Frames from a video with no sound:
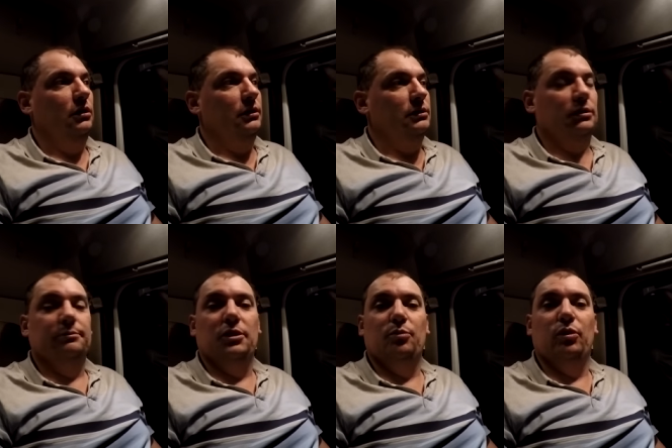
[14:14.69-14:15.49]
Some
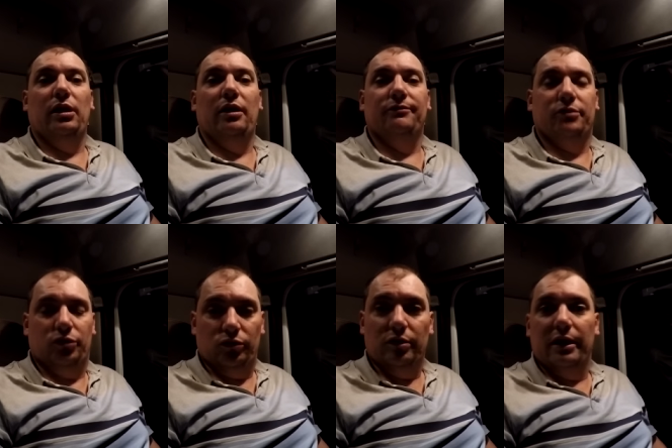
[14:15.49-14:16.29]
people have to
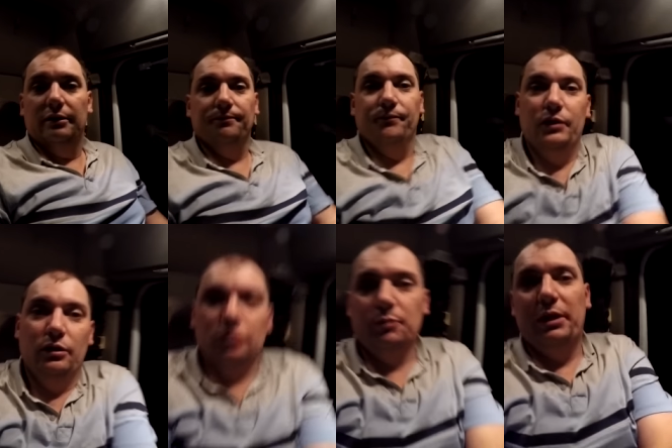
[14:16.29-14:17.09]
do that, you
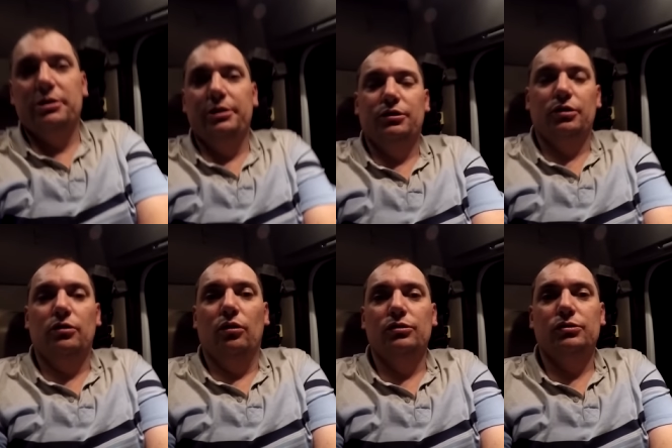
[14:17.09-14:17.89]
know, especially to
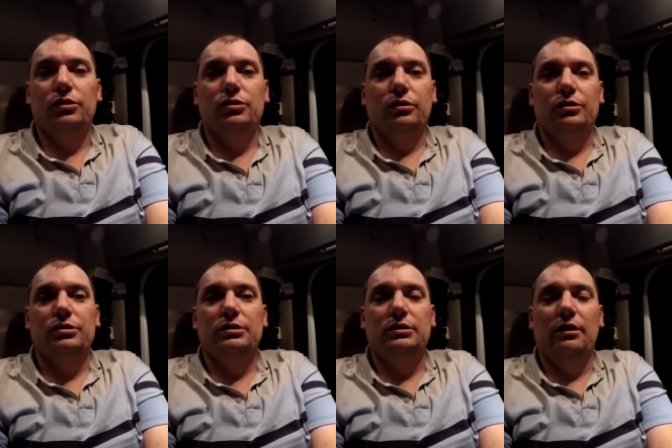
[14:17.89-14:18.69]
grocery stores
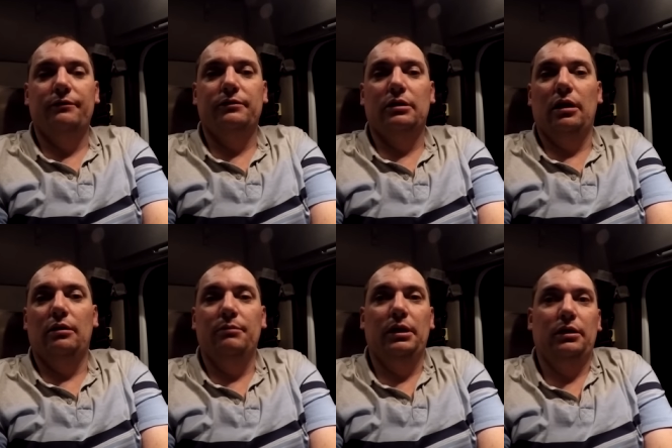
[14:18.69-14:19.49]
and stuff. You got to
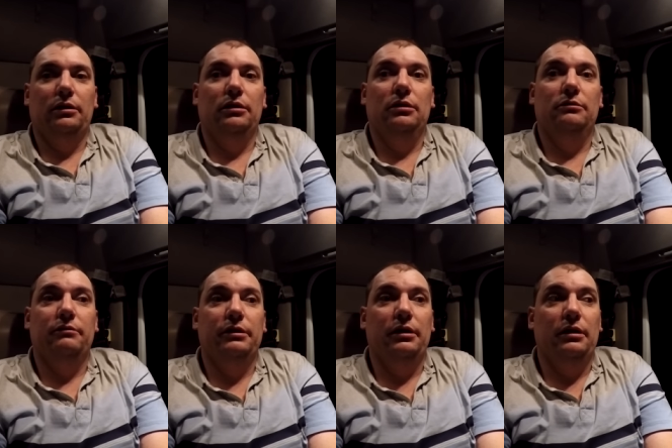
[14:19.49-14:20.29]
make a
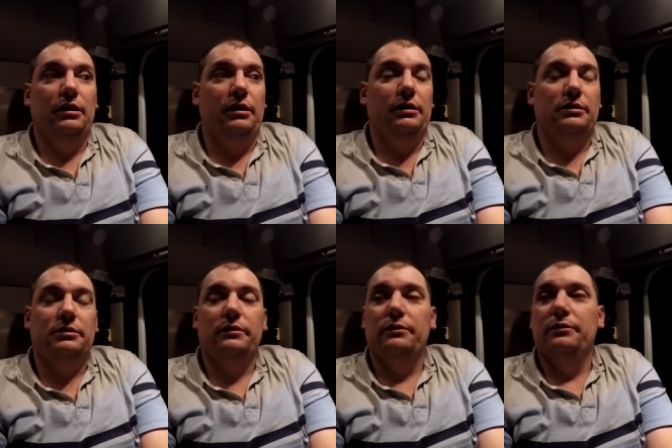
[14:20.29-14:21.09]
delivery at night,
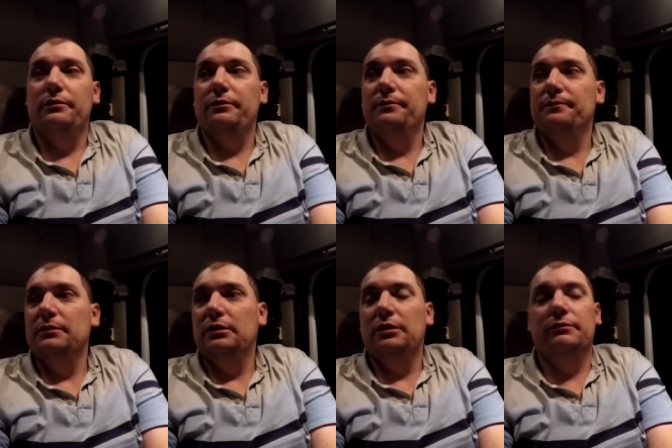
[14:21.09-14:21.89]
so
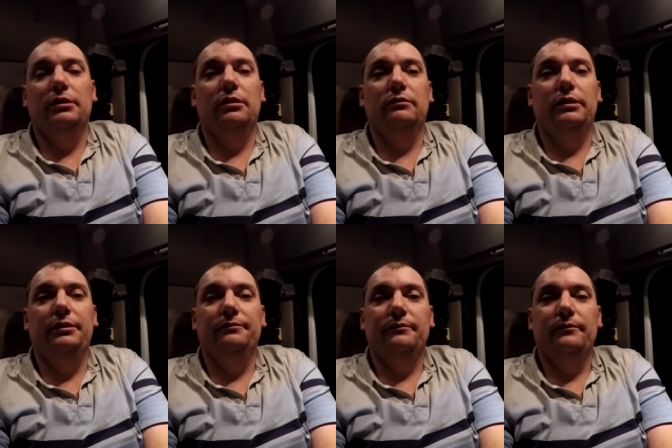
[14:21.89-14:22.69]
you never know,
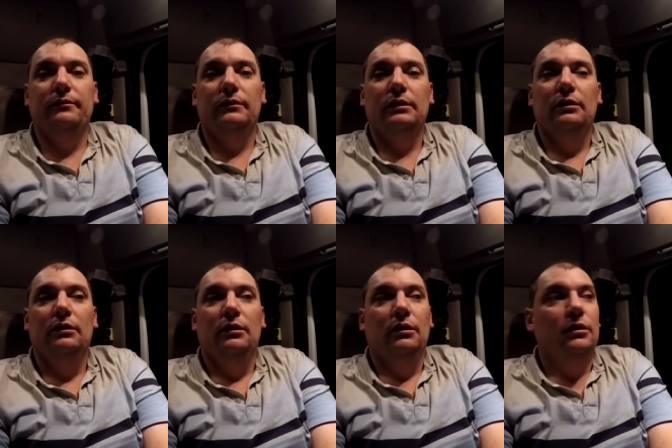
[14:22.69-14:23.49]
right?
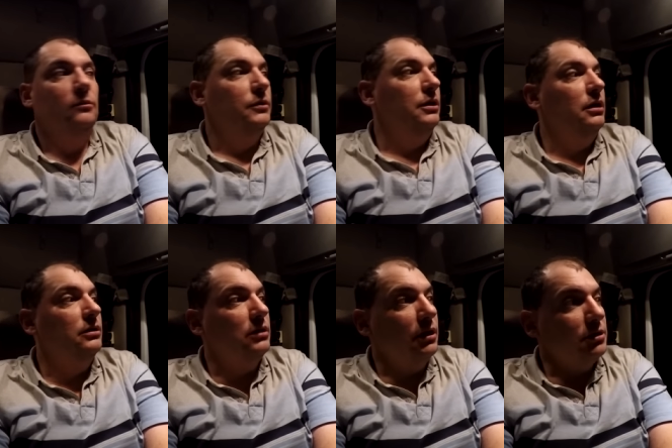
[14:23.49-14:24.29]
But there
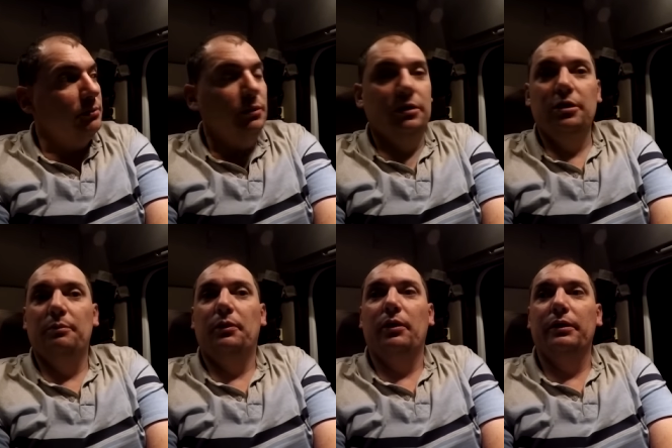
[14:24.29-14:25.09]
is actually plenty of
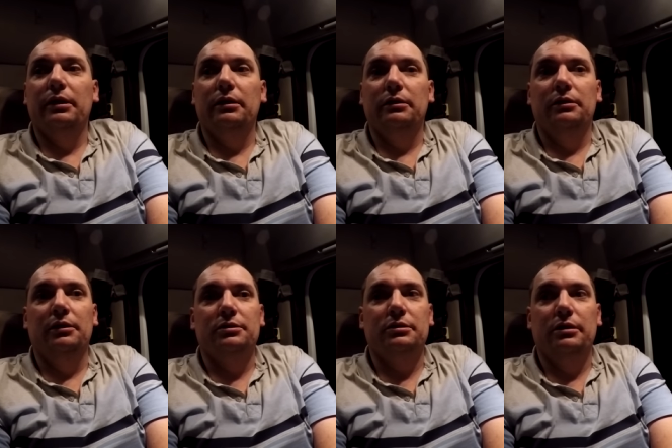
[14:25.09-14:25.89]
parking in
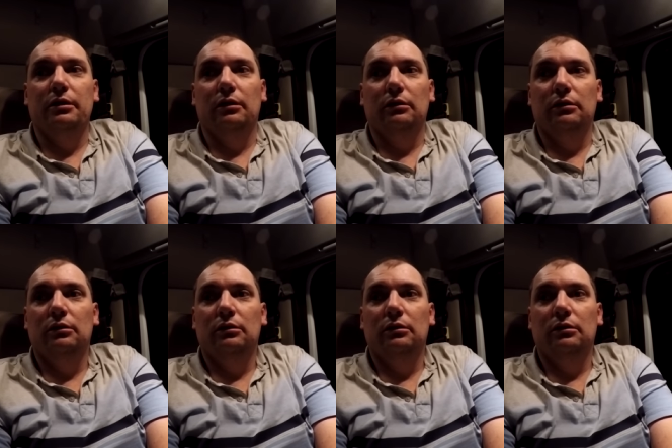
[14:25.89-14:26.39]
here still.